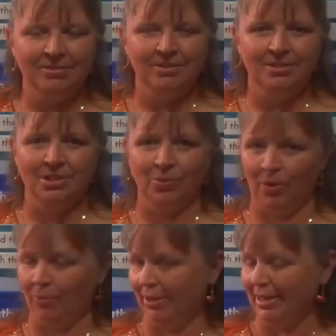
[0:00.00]
So
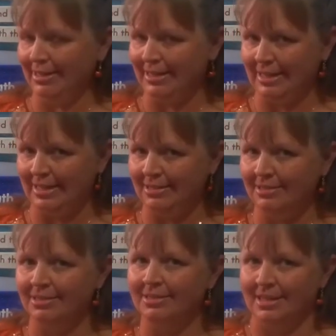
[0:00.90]
what would I need
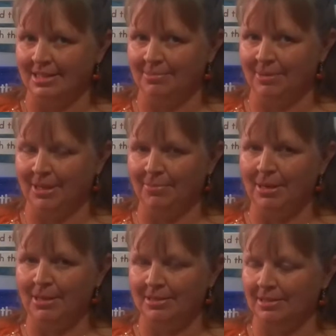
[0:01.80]
to test my
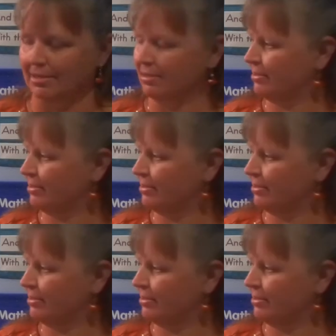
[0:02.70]
hypothesis?